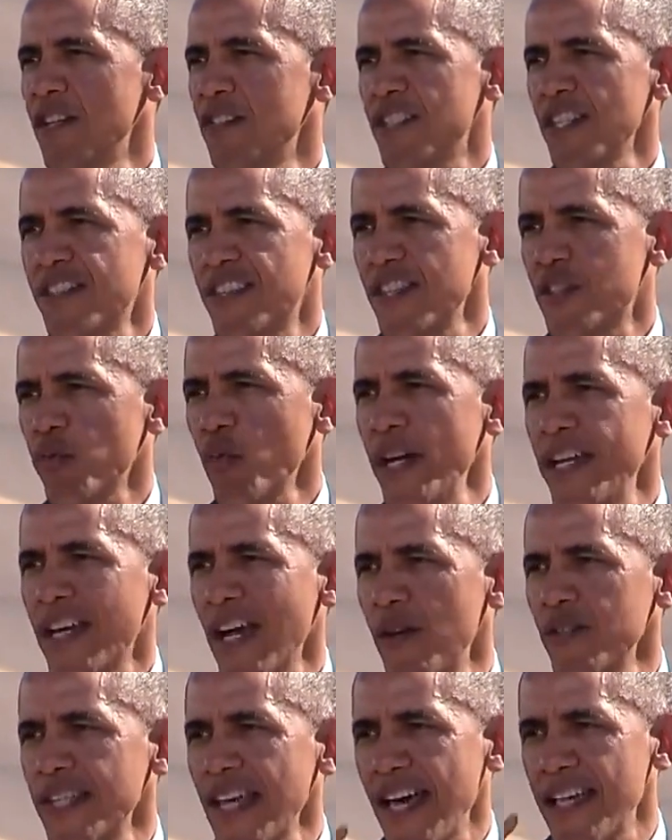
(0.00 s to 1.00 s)
Just this week
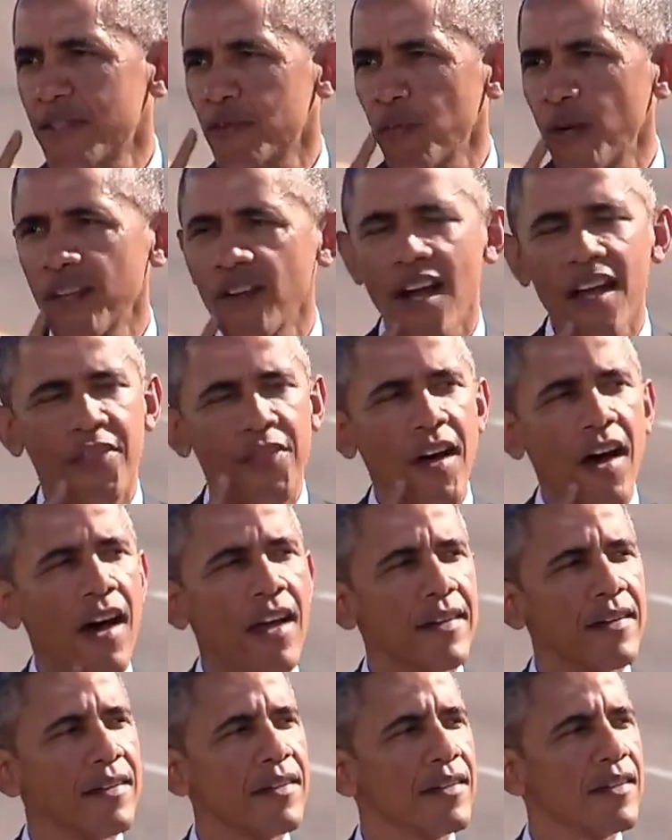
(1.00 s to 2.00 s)
I was asked whether I
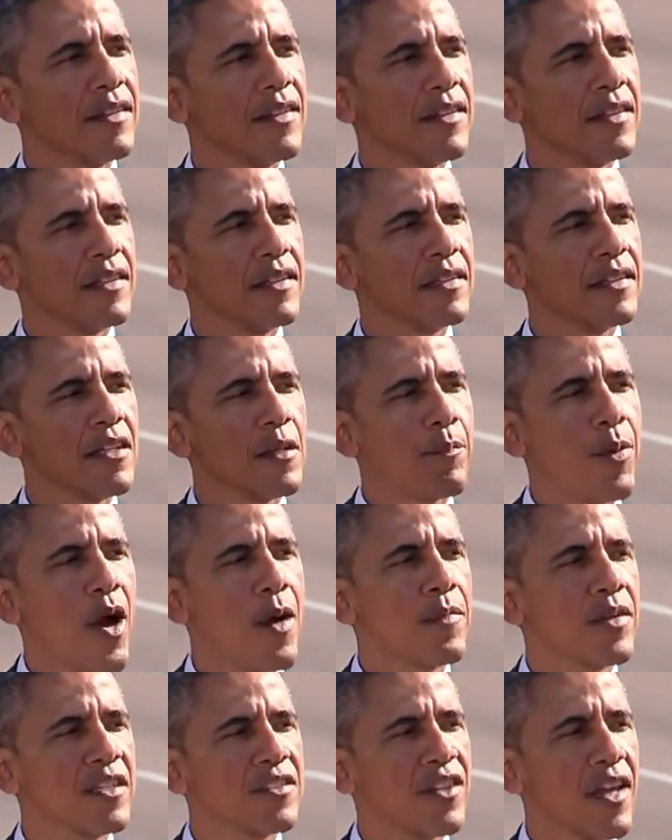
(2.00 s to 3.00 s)
thought the Department